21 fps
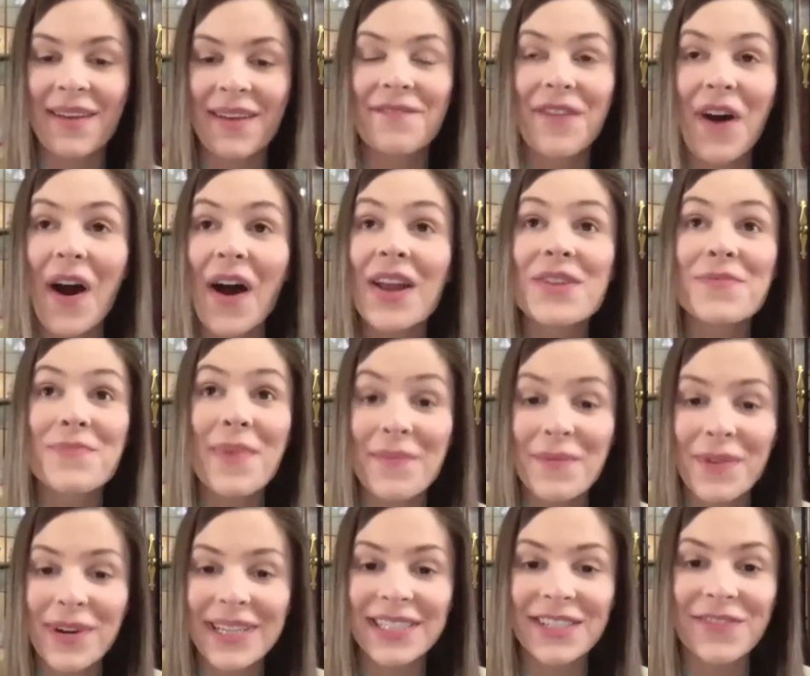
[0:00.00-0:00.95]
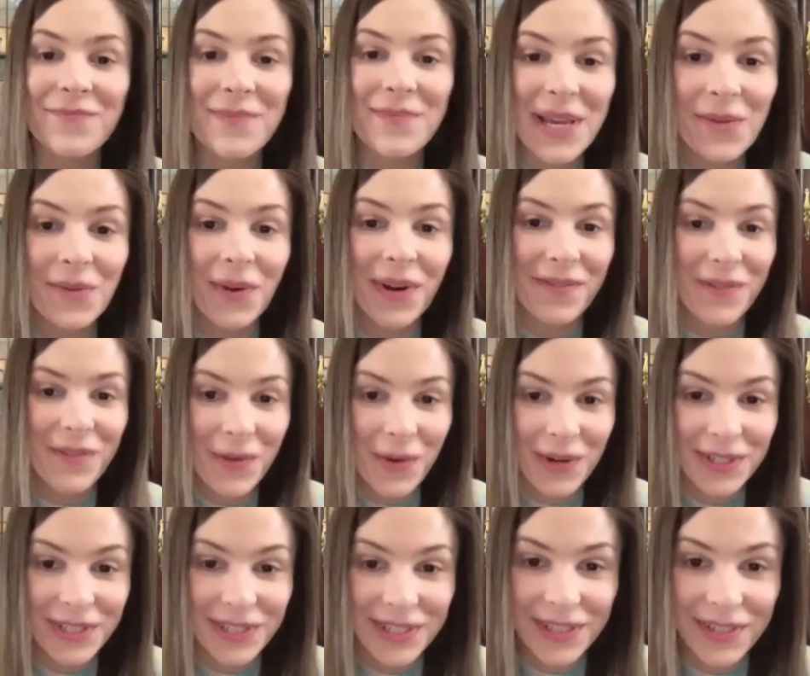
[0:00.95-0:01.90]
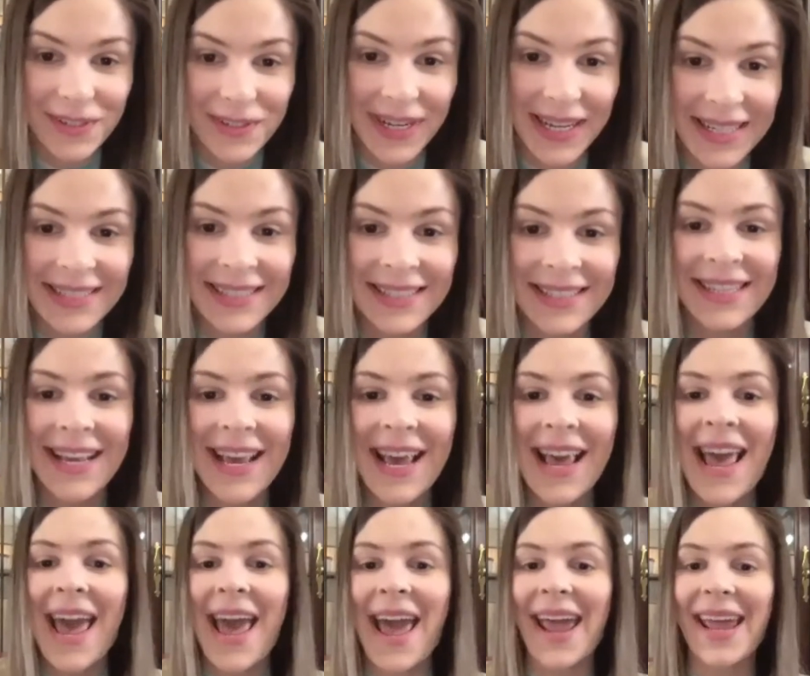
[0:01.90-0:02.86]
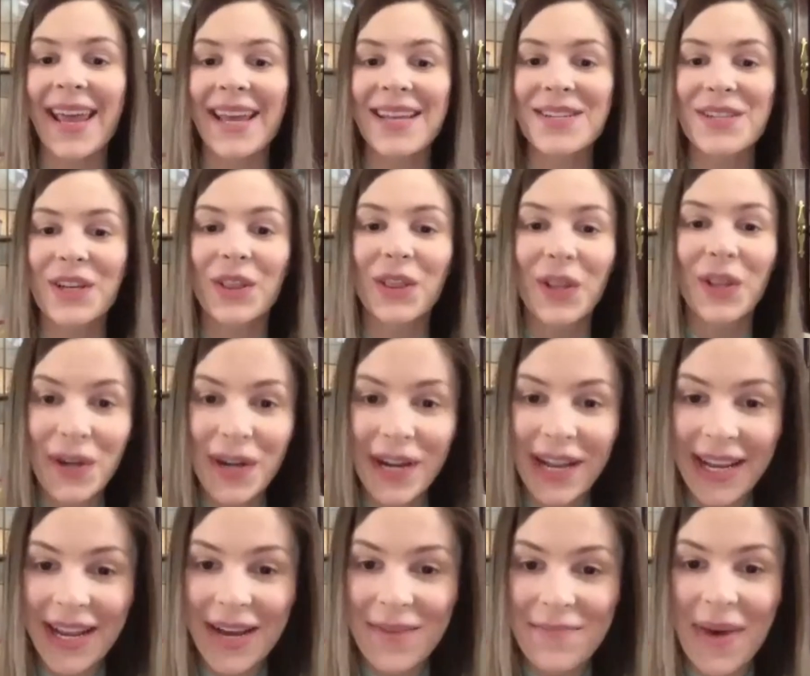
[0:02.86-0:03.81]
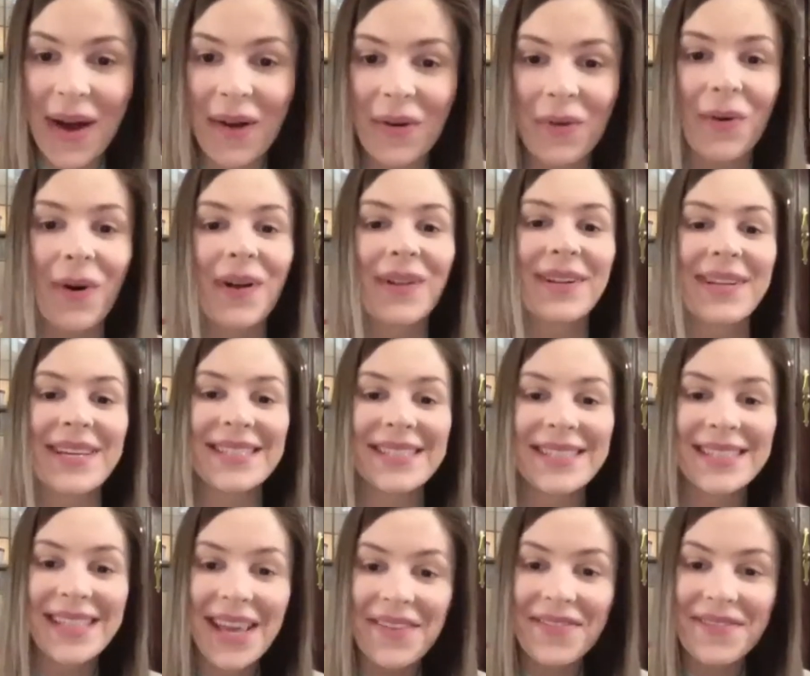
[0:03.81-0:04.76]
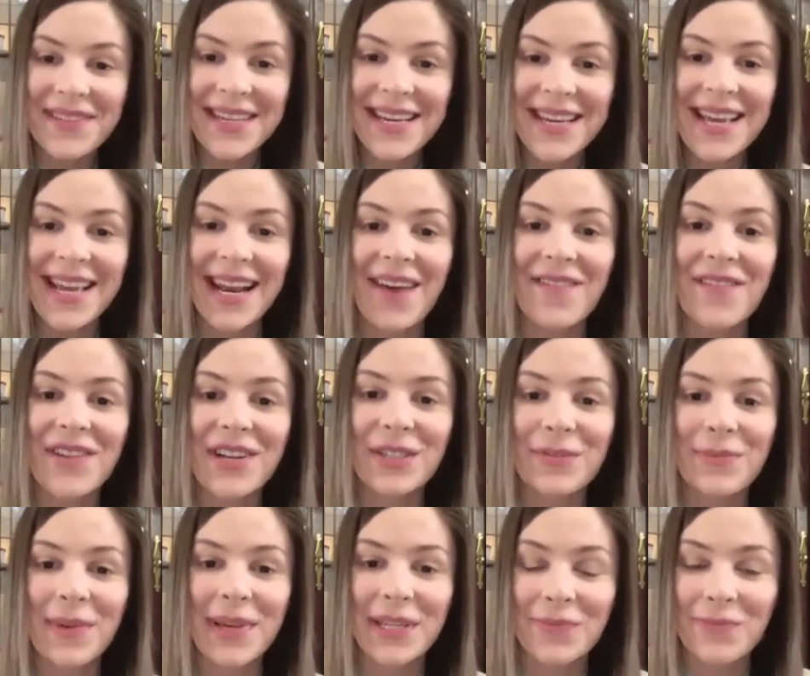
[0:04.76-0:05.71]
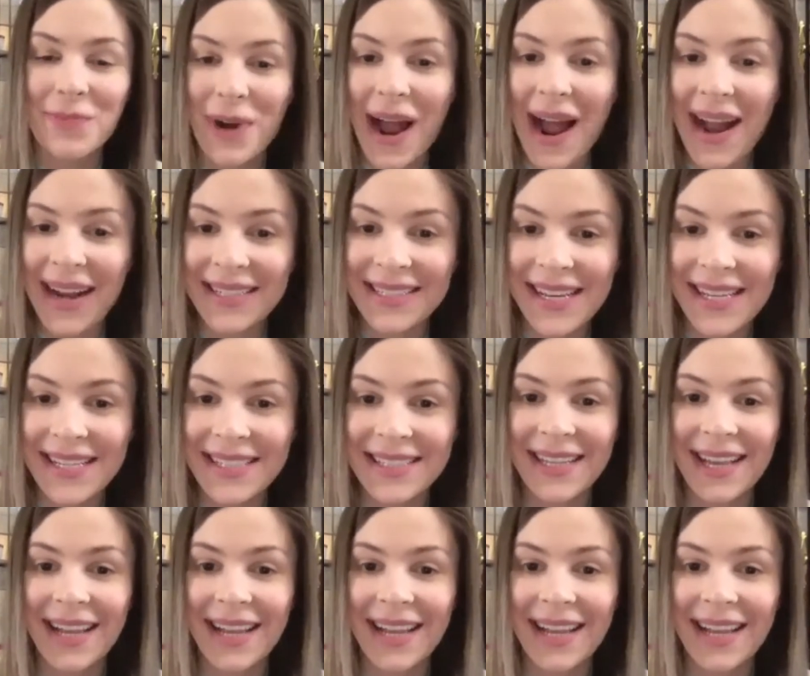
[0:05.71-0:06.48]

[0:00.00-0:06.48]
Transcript: fond memories of being one of your students and learning about quality and safety and evidence-based practice.